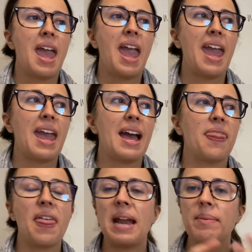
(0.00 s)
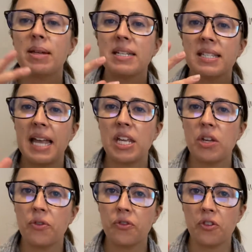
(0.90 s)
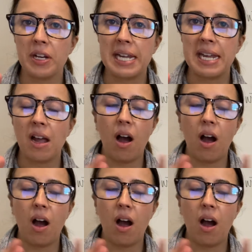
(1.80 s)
and then I'm going to set you free